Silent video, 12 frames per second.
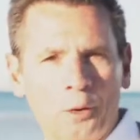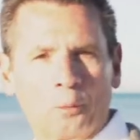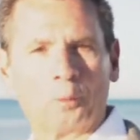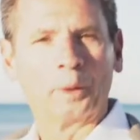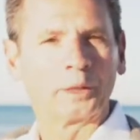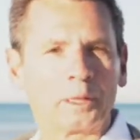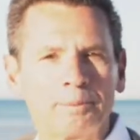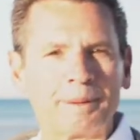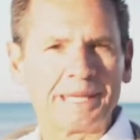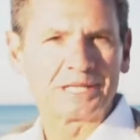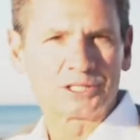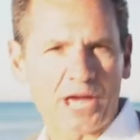will it
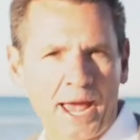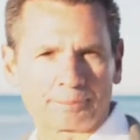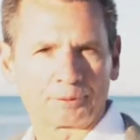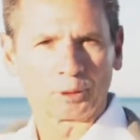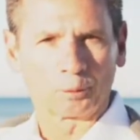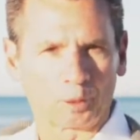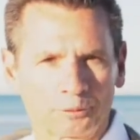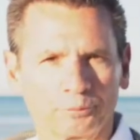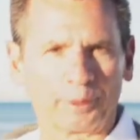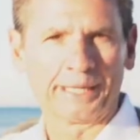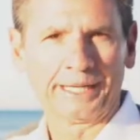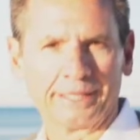be a chapter worth
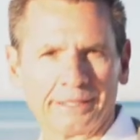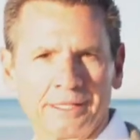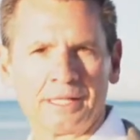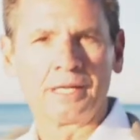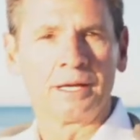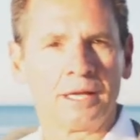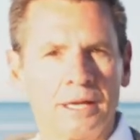reading?